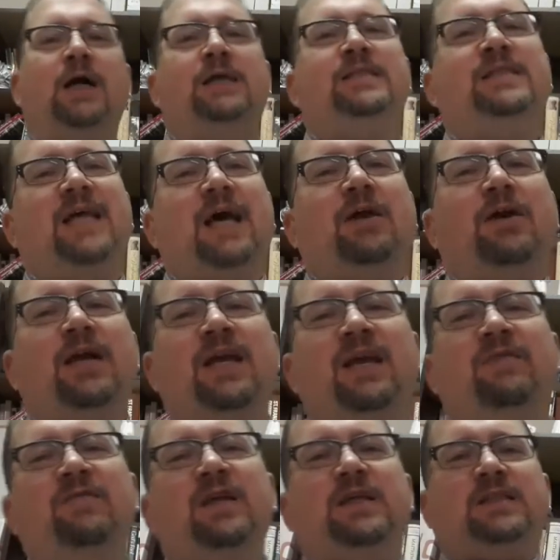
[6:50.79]
Saturday
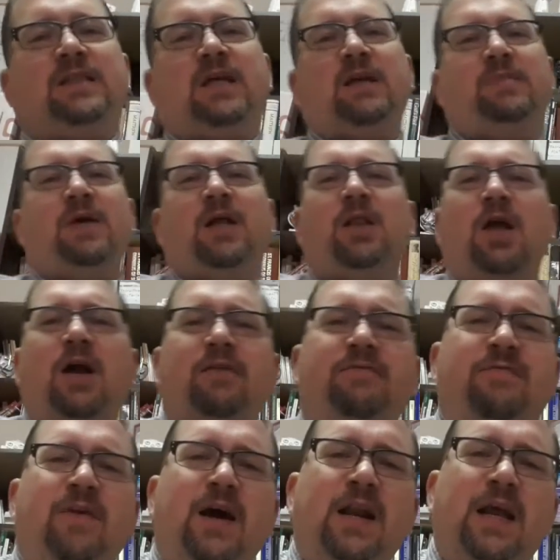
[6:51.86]
evening is going to be a lot of
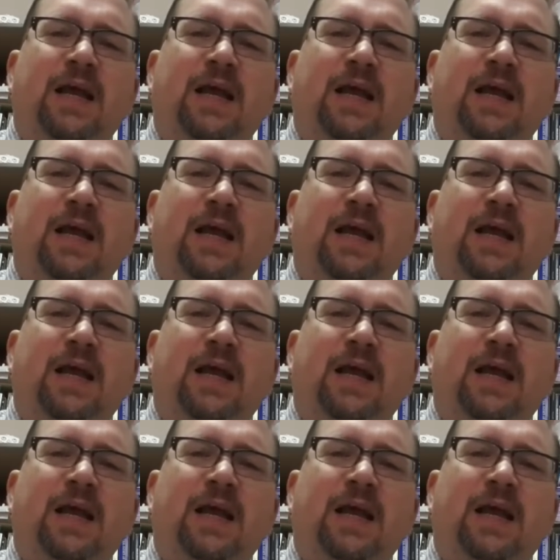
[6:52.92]
fun.